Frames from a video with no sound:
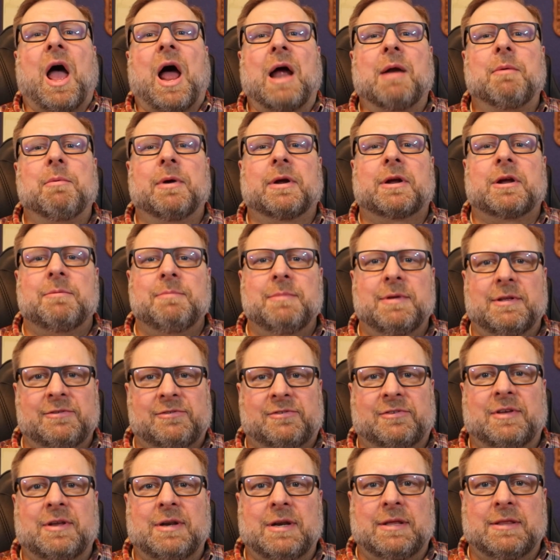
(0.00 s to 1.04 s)
I recommend
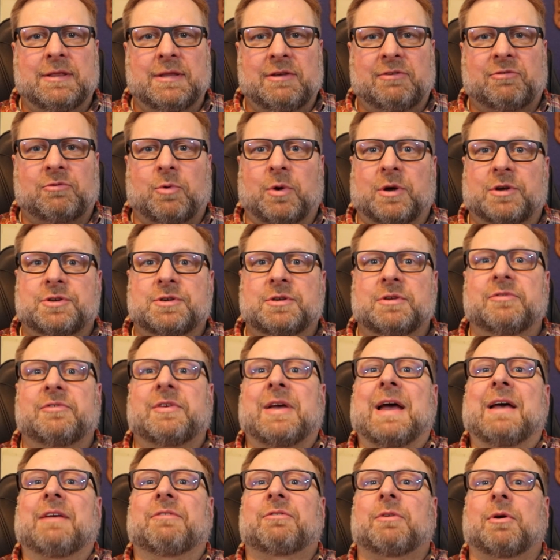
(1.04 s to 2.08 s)
sending these questions
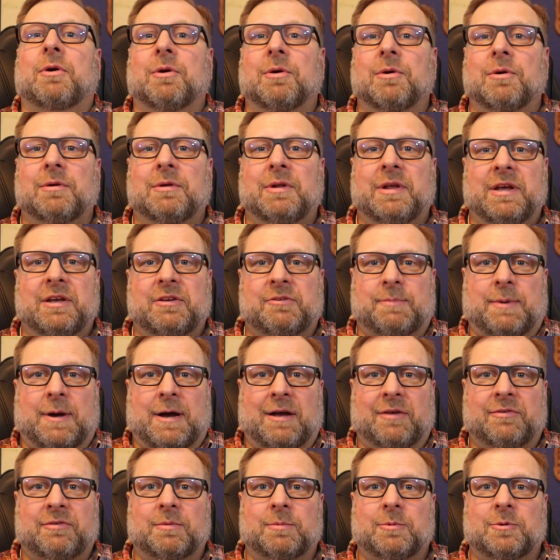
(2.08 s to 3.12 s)
as early as
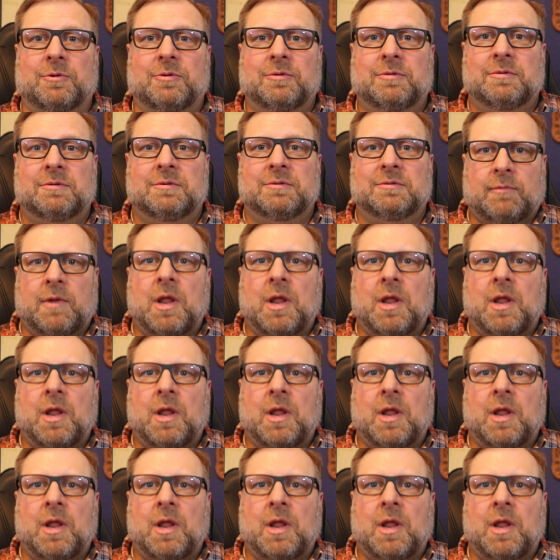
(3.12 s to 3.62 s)
possible.